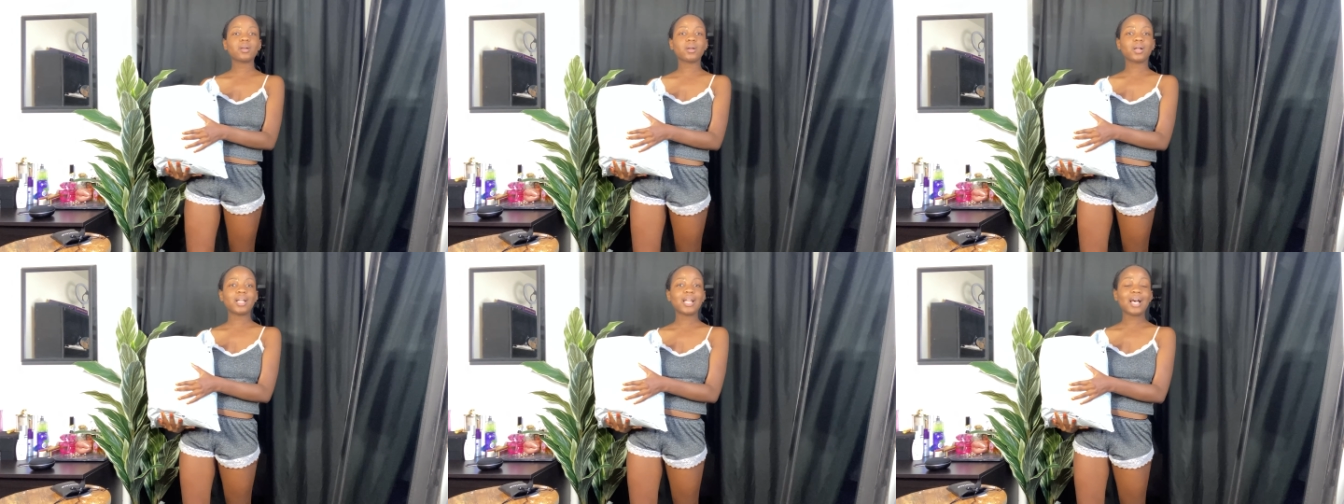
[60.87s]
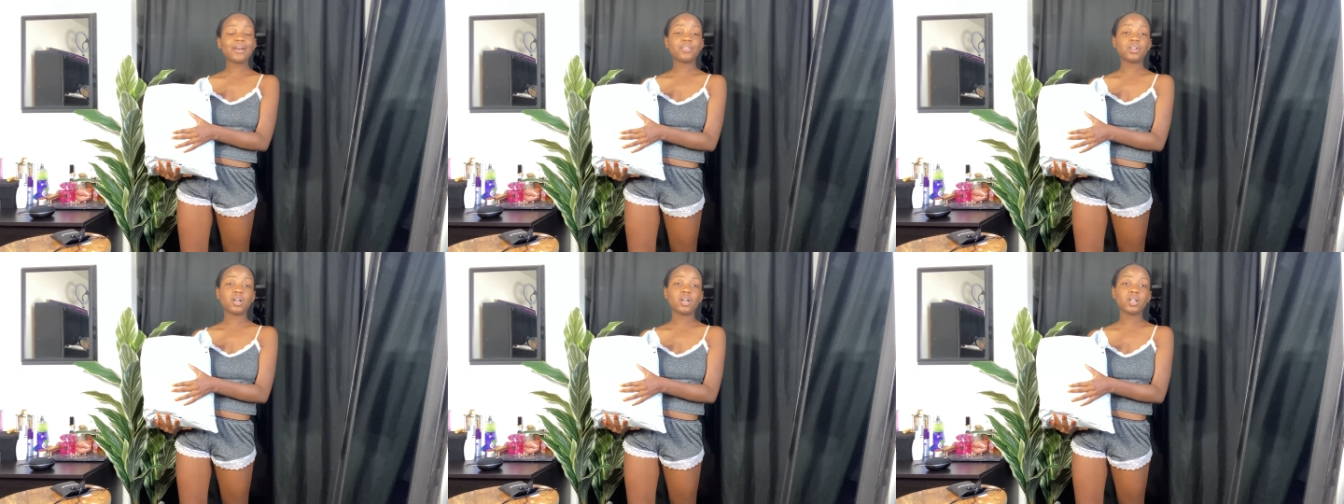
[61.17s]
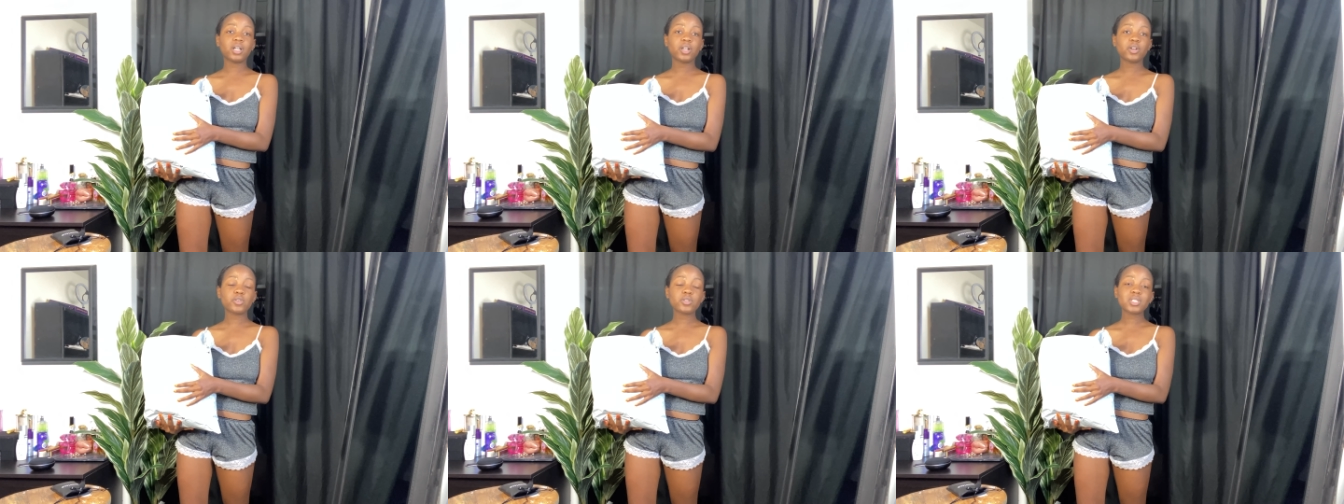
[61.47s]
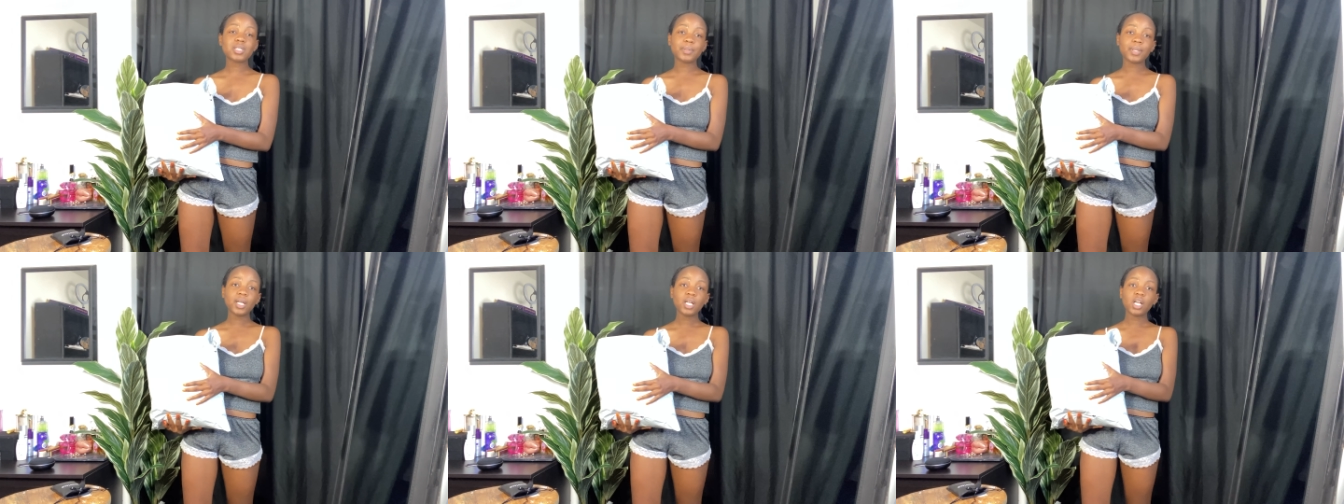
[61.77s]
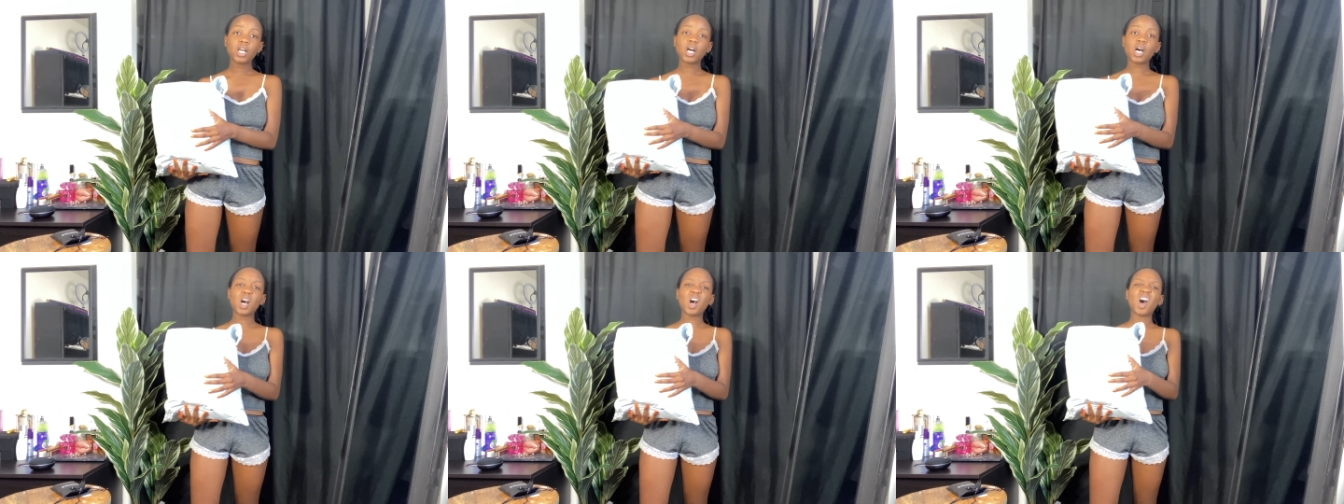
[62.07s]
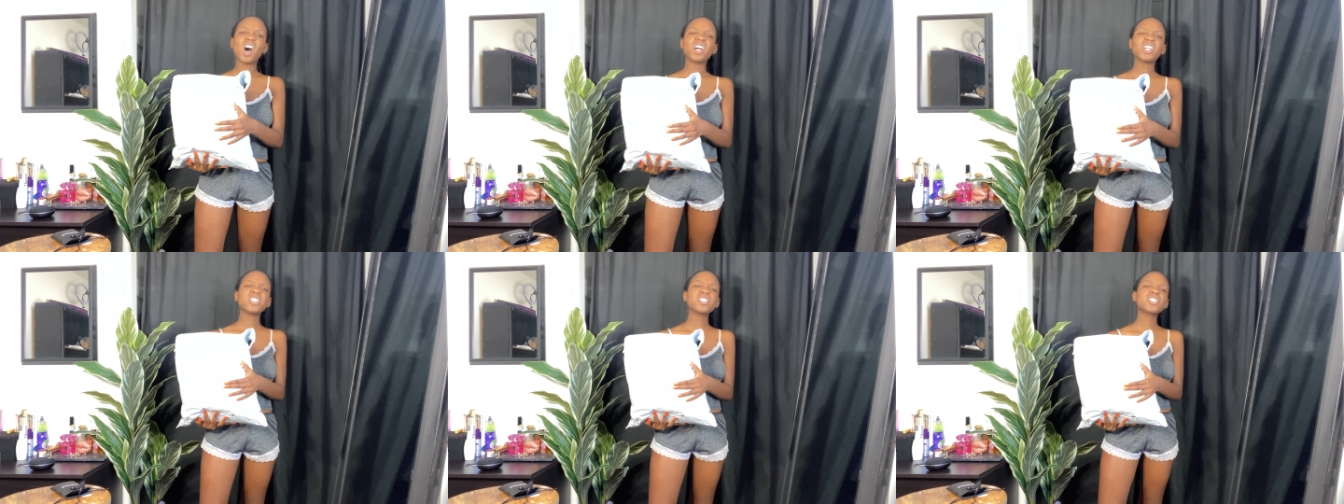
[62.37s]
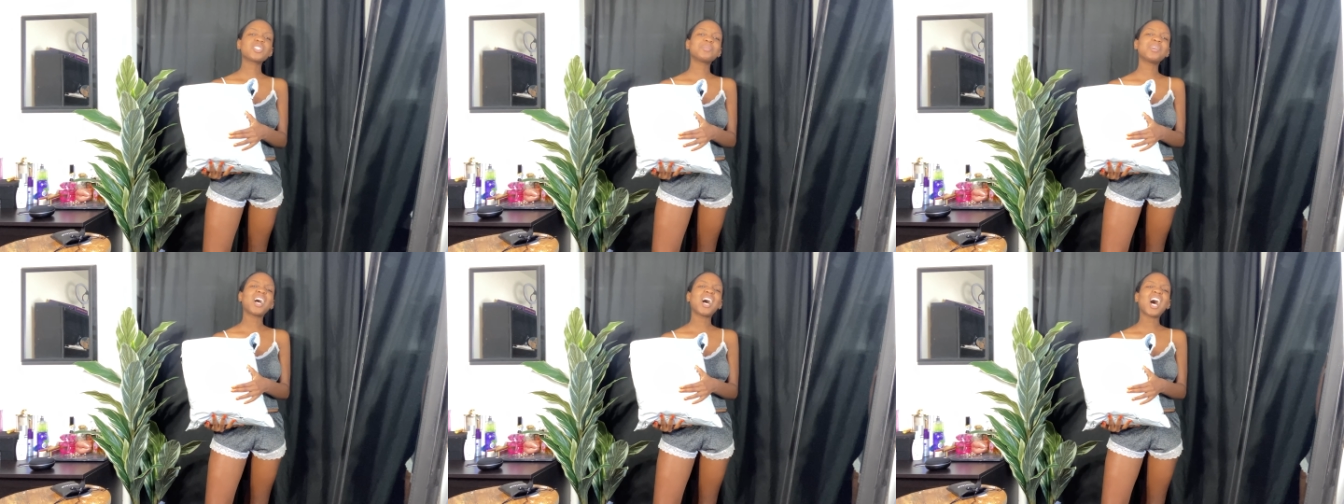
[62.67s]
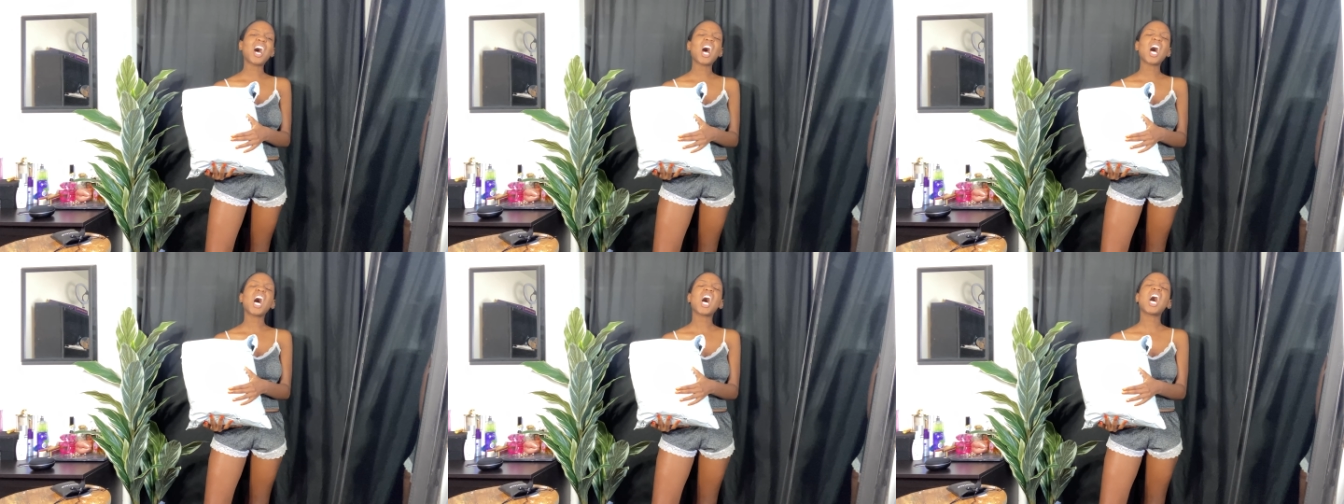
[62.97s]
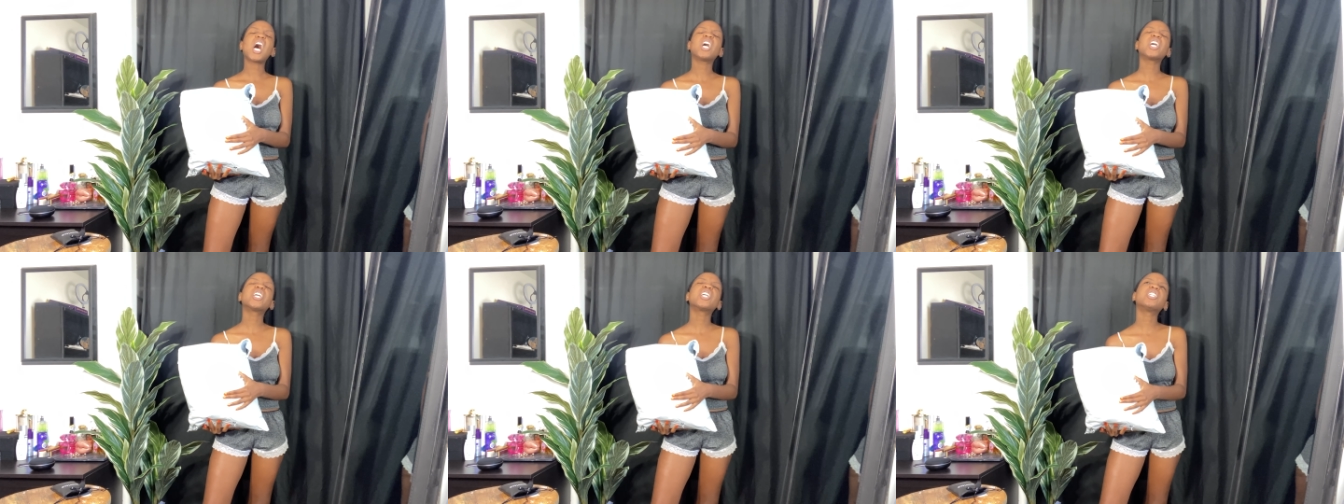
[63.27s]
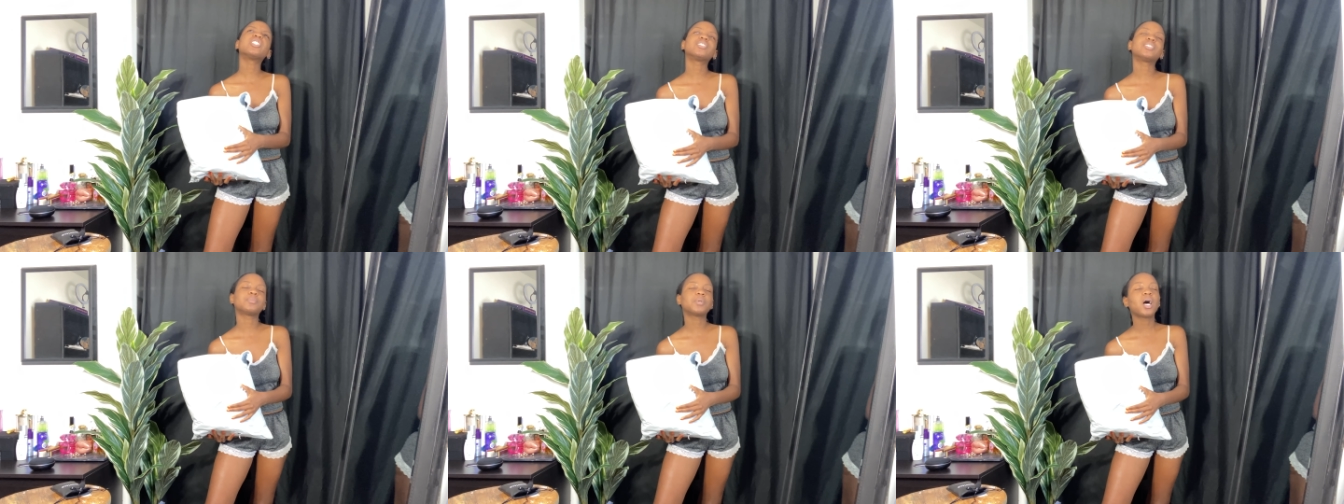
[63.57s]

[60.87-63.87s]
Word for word: gonna have a hot girl summer, hot girl summer, hot girl summer,